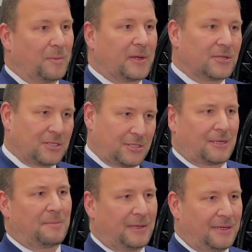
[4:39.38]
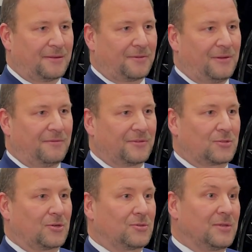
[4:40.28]
because it's a completely different
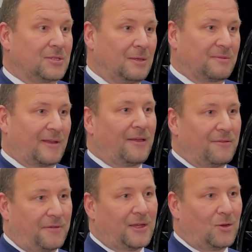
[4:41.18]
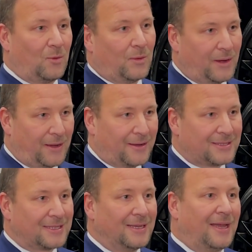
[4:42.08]
infrastructure in terms of how the vehicle
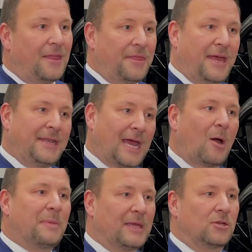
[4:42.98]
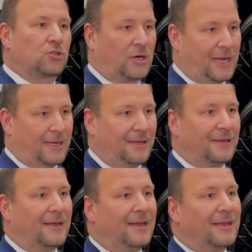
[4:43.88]
works, they're now being trained
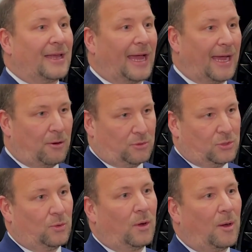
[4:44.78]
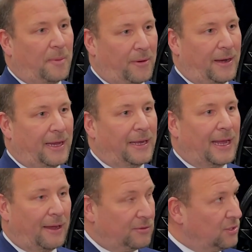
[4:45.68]
how to operate and
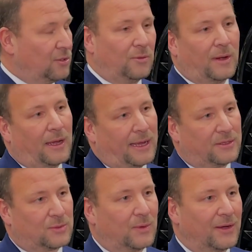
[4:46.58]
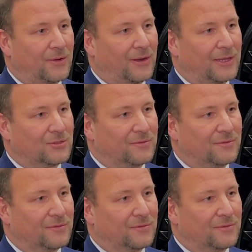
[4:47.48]
how to work on electric